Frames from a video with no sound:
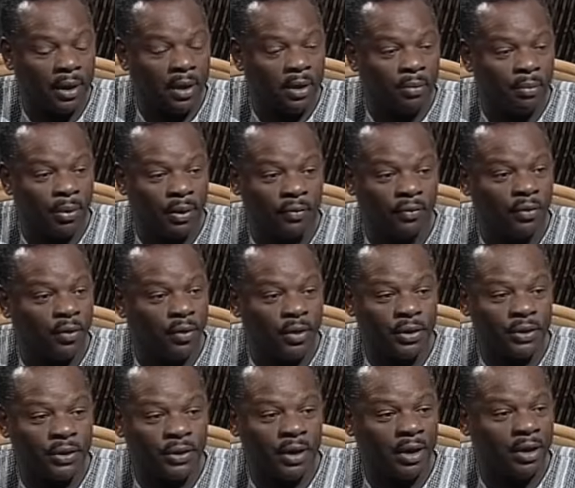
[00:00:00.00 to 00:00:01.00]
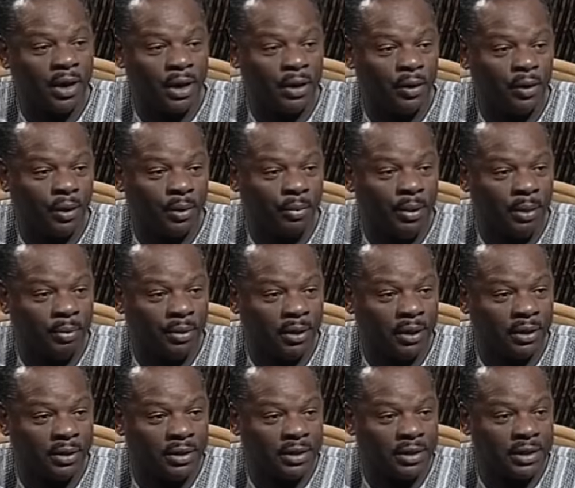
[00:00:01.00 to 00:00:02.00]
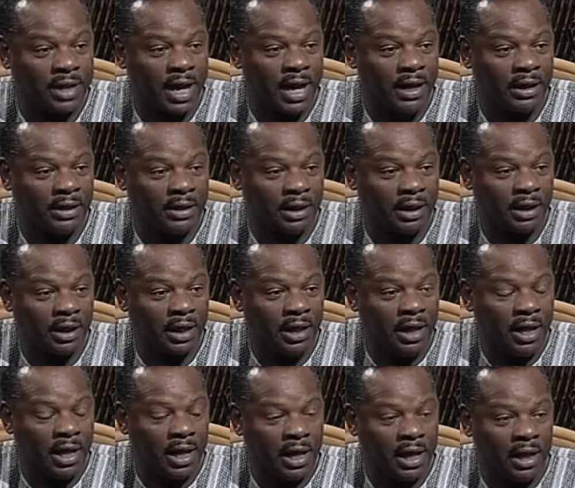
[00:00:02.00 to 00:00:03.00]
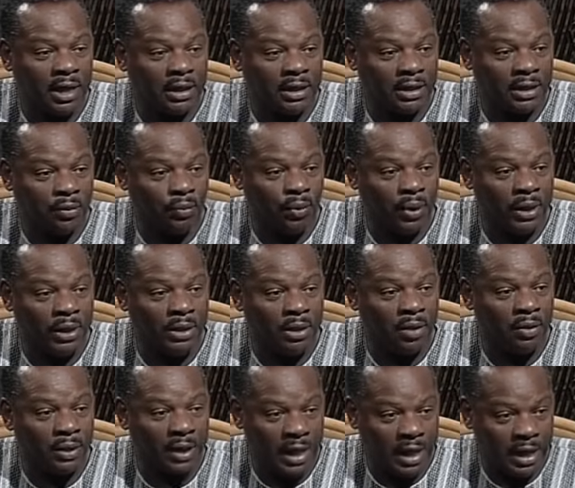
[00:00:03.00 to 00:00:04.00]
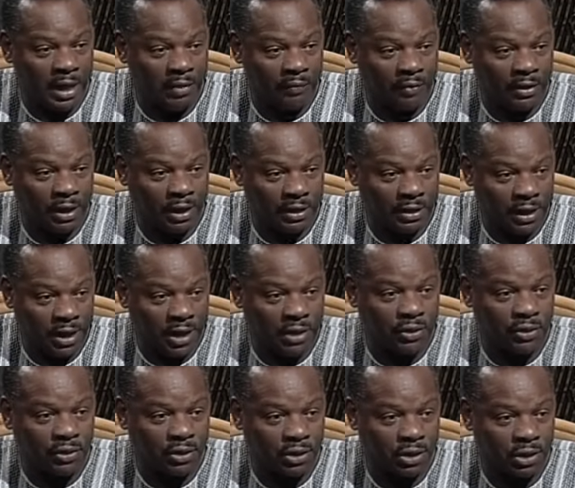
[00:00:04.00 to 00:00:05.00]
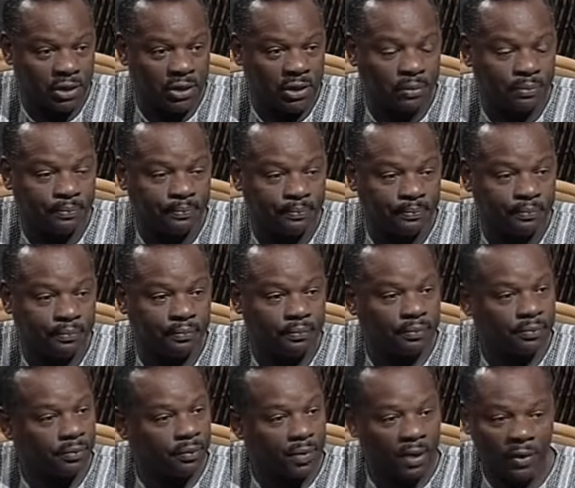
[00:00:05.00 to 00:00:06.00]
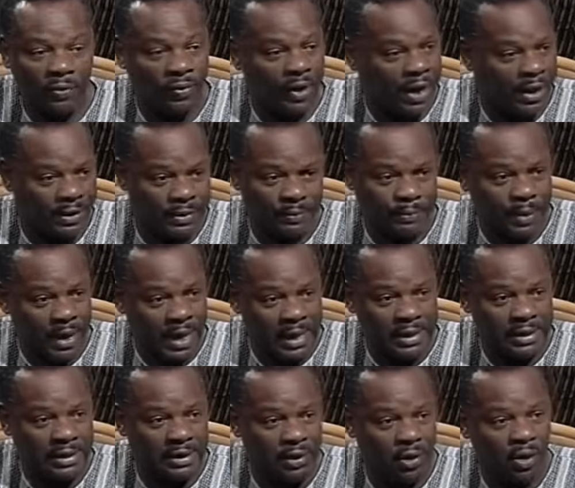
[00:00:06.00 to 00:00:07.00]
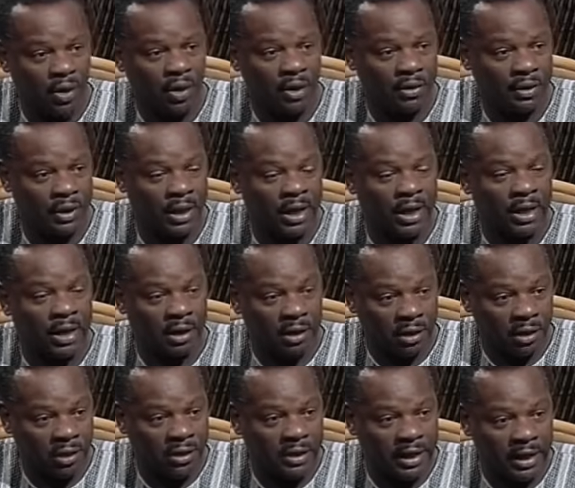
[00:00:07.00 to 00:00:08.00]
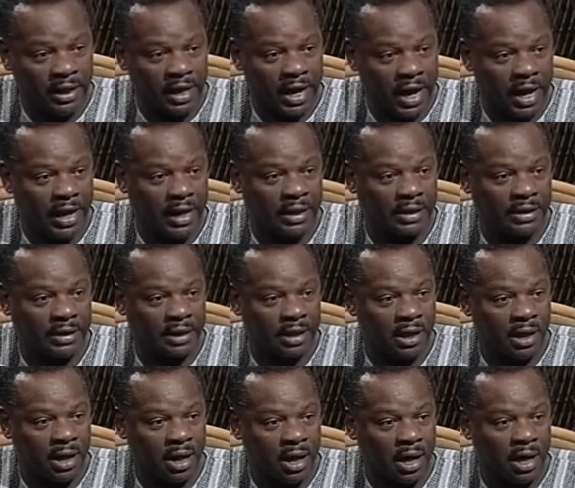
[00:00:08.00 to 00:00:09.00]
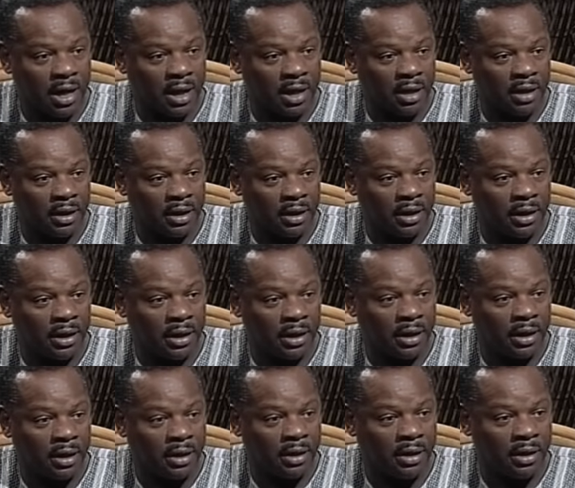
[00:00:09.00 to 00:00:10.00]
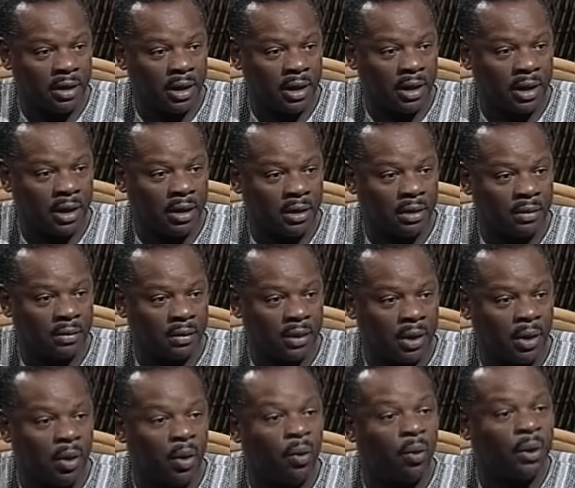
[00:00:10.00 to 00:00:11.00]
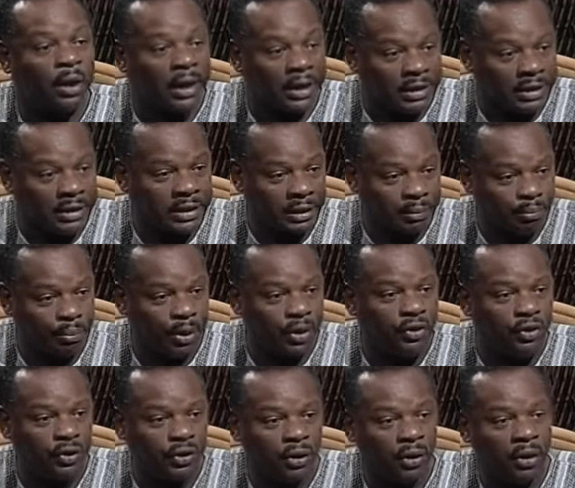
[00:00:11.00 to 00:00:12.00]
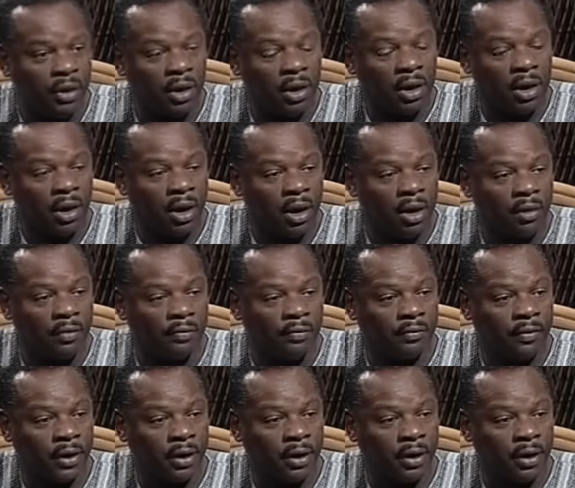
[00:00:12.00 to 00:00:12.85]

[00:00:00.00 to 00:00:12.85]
But of course, they're not the only people in the society. And we don't have an education system that is based on looking at a holistic picture of